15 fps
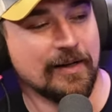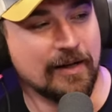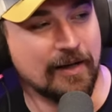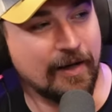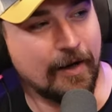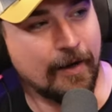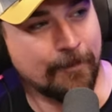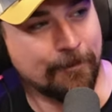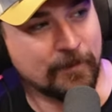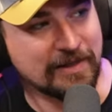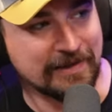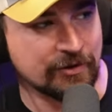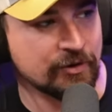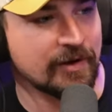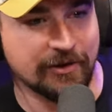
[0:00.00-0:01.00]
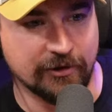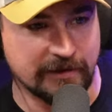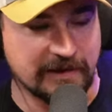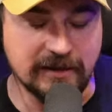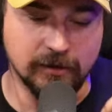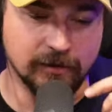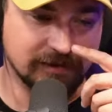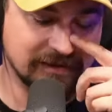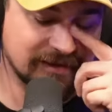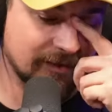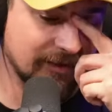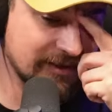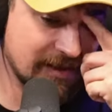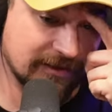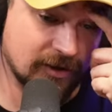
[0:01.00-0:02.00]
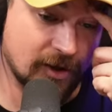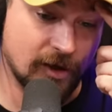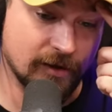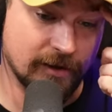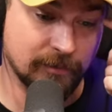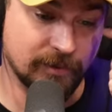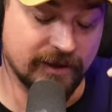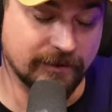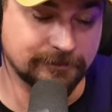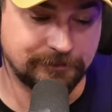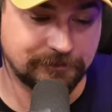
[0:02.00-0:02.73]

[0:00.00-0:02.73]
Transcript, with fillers: Um, and then you got your eagles and stuff like that yeah, to yeah. call in. But